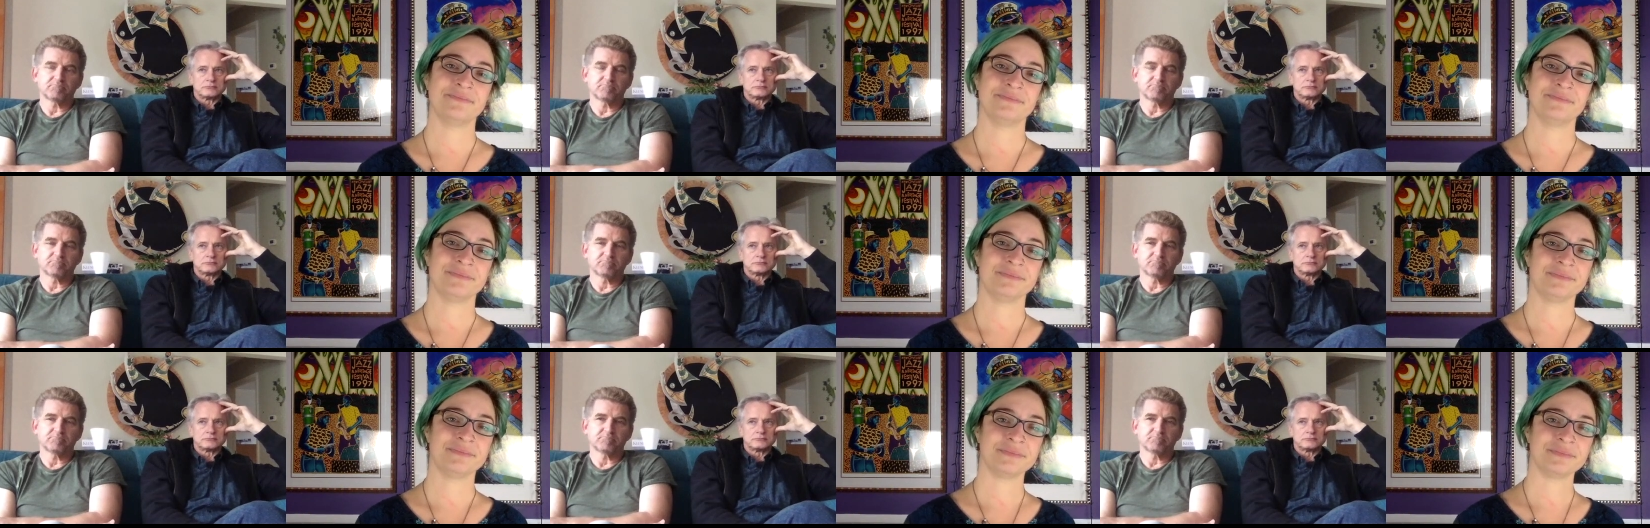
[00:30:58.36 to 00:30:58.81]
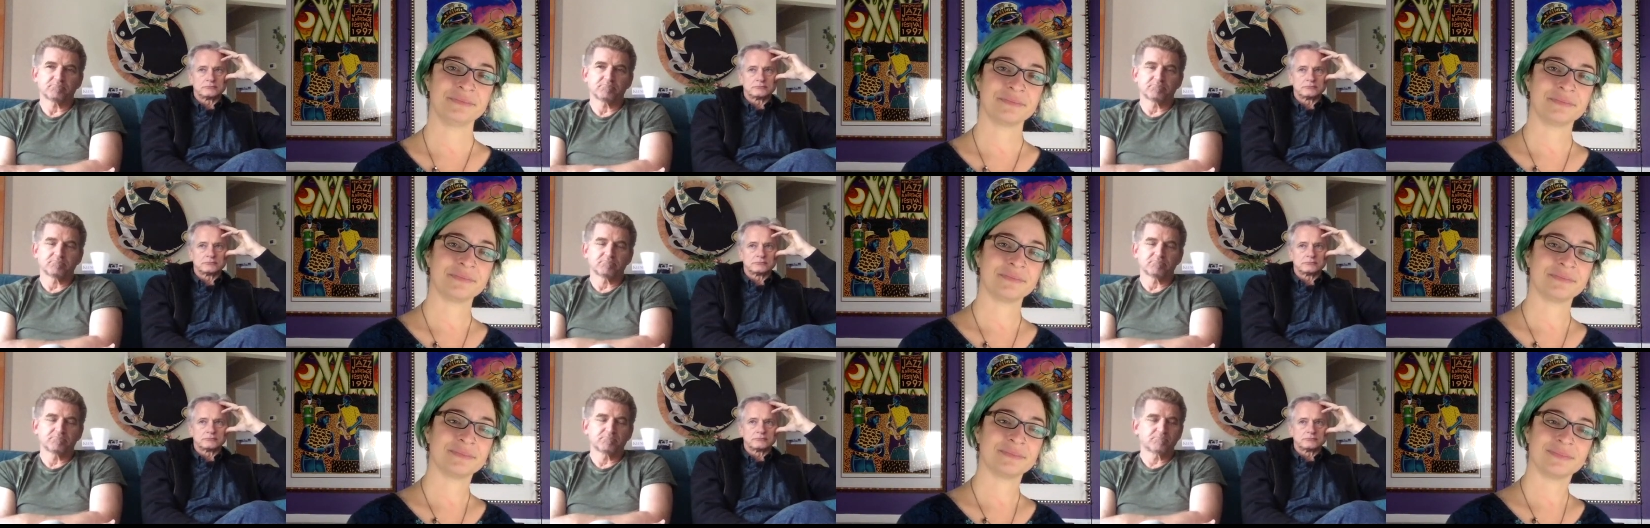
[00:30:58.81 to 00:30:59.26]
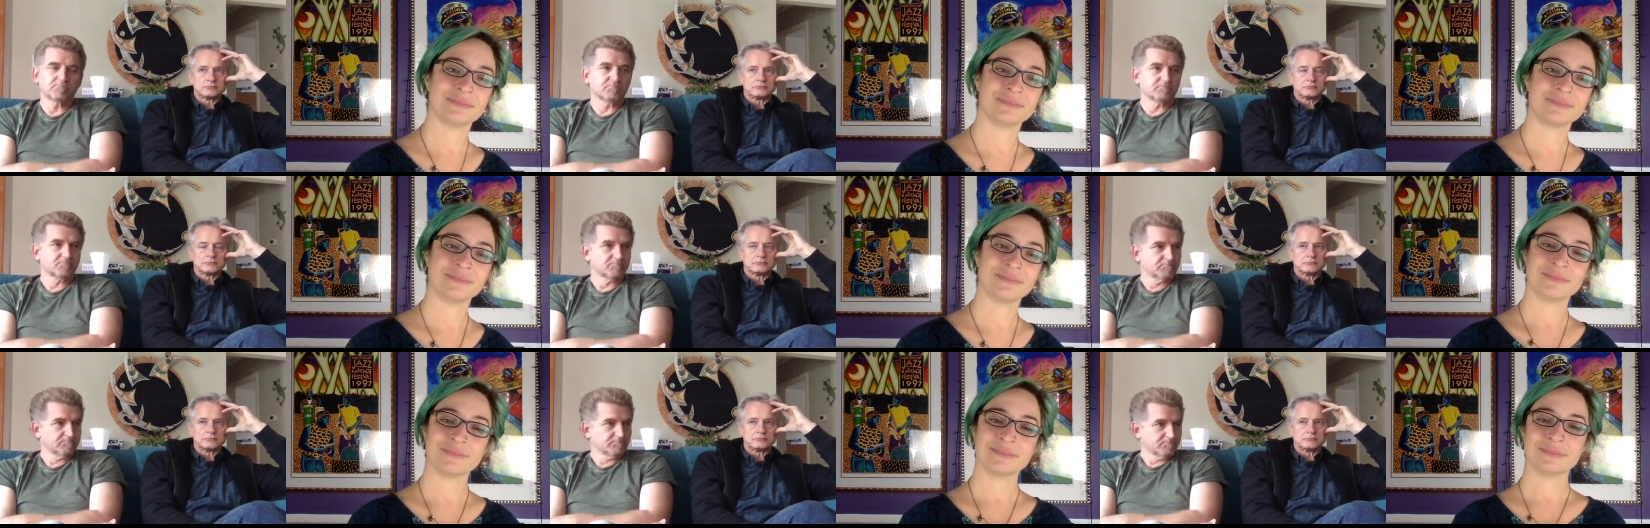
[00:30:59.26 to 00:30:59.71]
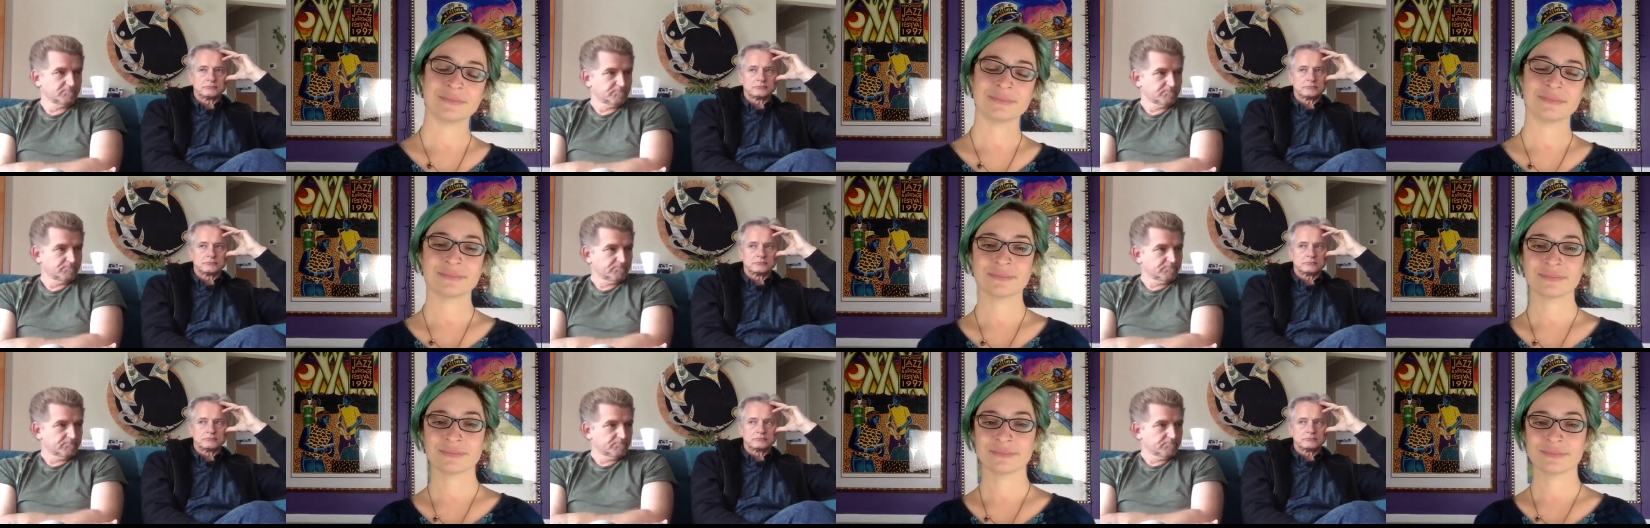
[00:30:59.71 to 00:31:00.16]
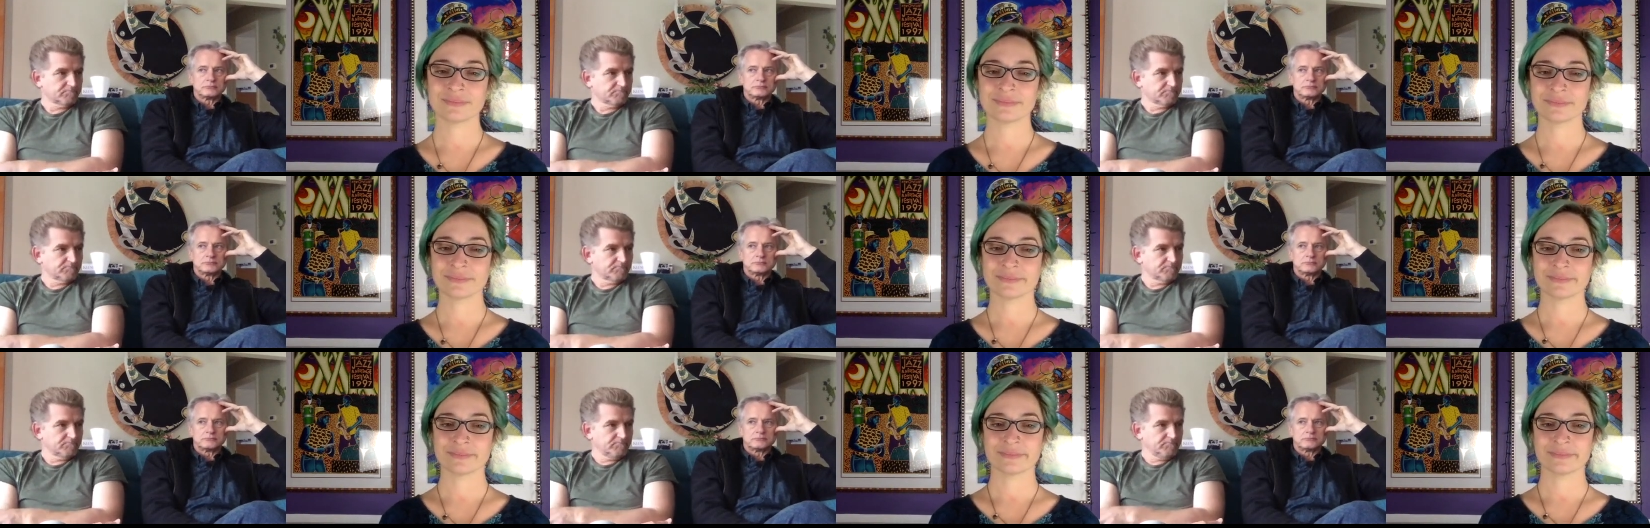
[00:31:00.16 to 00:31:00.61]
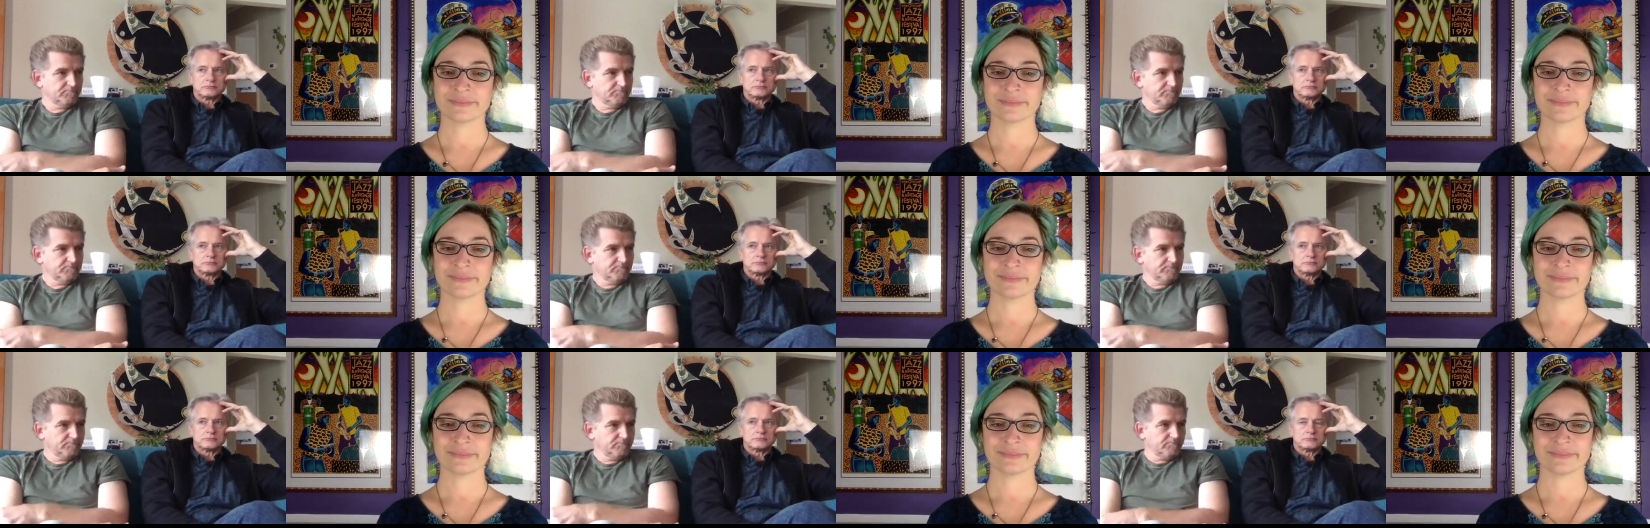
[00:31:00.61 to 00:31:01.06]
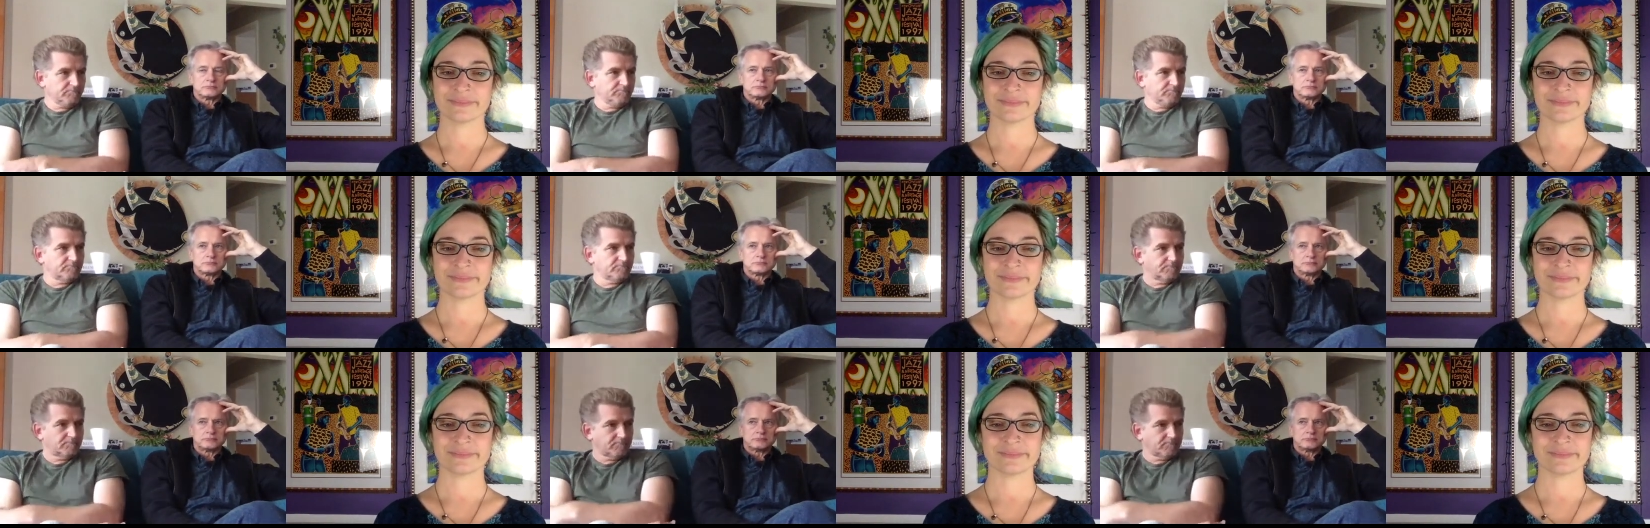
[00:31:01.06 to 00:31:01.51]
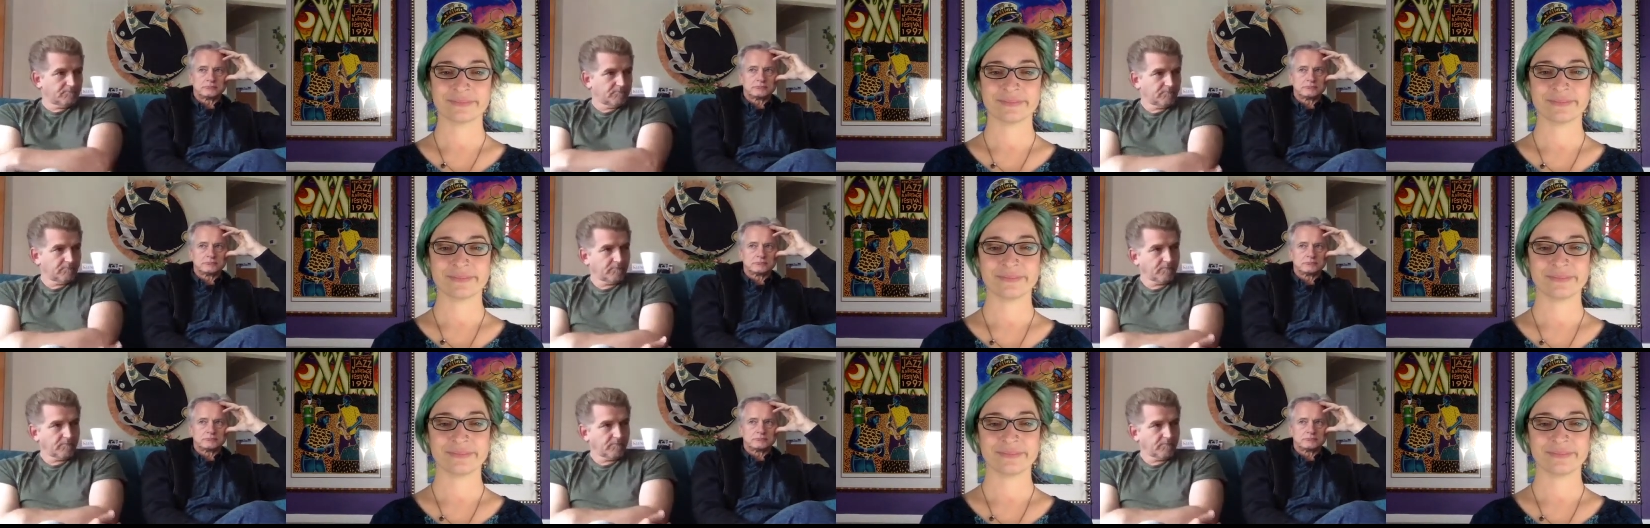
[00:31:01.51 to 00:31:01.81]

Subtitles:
Nothing is said.